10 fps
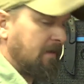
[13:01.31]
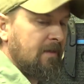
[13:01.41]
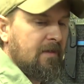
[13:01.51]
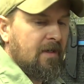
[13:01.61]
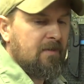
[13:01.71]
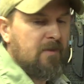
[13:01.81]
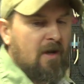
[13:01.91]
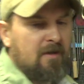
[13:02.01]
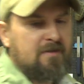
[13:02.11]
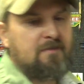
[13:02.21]
And to be
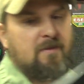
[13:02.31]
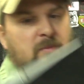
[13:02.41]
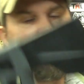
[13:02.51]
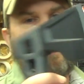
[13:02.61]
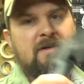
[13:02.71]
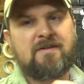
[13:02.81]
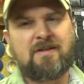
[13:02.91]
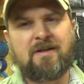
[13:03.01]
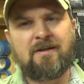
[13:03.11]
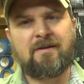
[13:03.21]
honest, for the price,
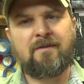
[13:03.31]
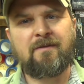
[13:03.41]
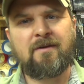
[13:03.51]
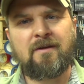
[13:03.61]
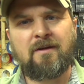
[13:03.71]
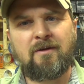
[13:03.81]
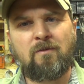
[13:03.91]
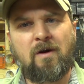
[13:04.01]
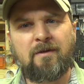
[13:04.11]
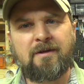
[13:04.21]
the
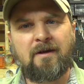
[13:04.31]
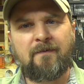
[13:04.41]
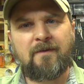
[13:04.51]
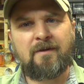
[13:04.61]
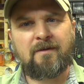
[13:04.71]
quality on